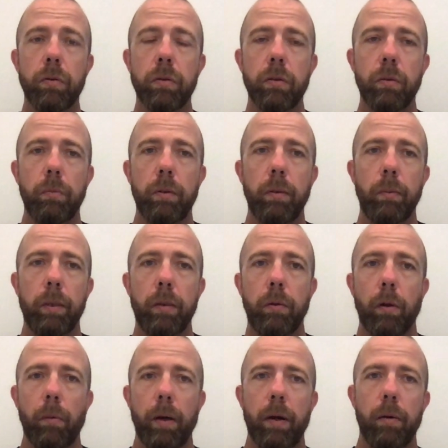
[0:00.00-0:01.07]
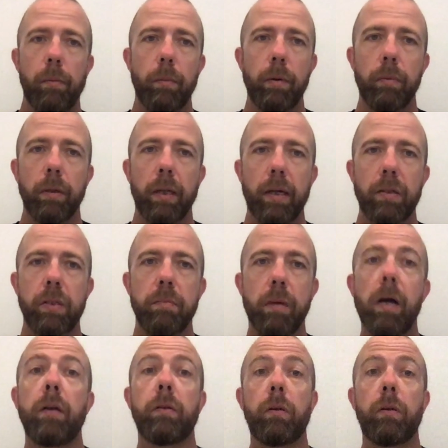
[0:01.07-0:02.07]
so we go out and we will actually mark